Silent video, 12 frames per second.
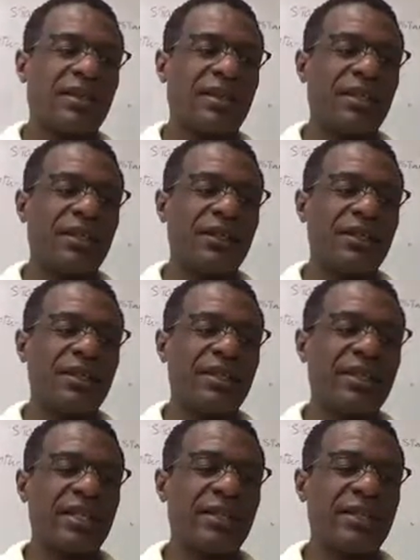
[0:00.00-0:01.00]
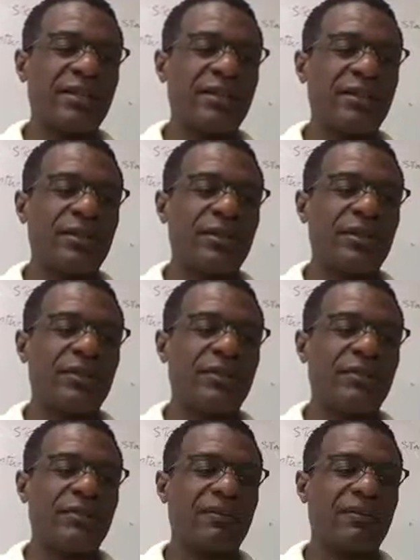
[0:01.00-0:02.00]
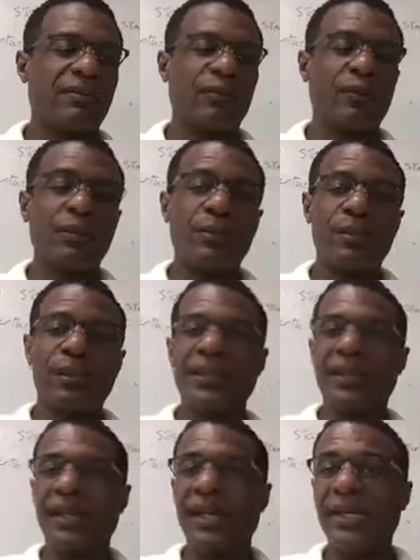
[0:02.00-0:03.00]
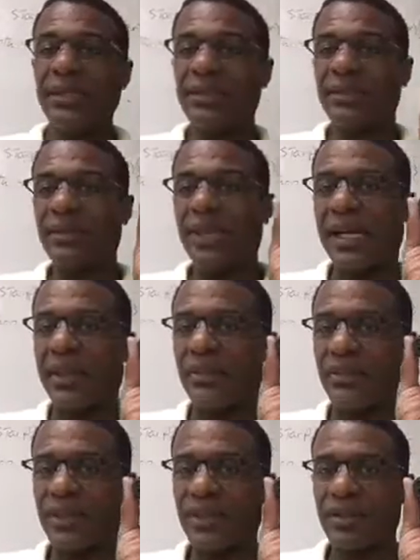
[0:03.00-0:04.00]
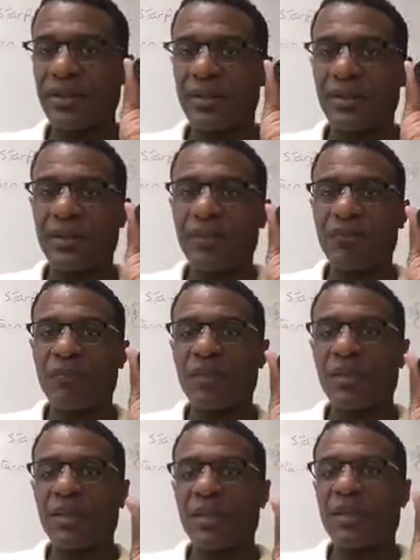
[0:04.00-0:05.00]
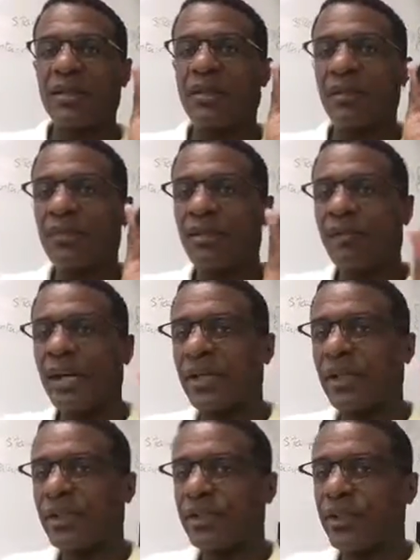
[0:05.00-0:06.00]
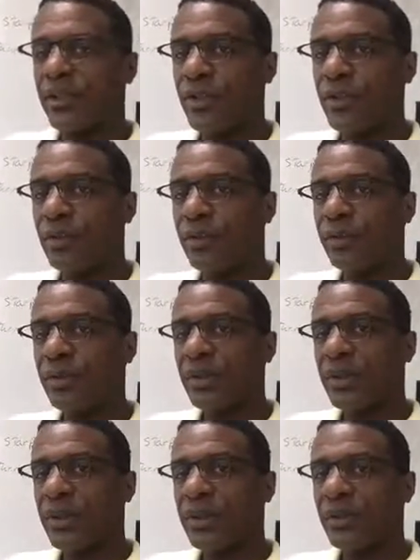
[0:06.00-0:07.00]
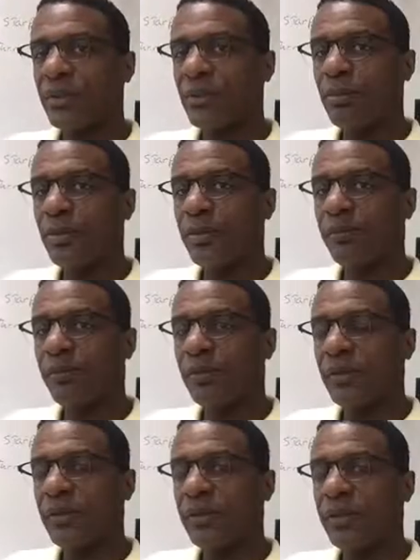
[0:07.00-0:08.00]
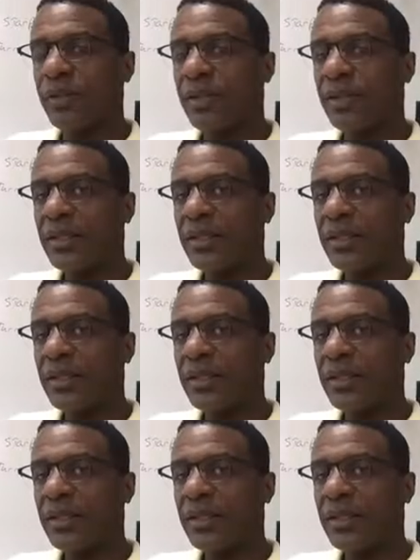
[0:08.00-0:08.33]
This one says 4.8 amps divided into 2, so you got 2.4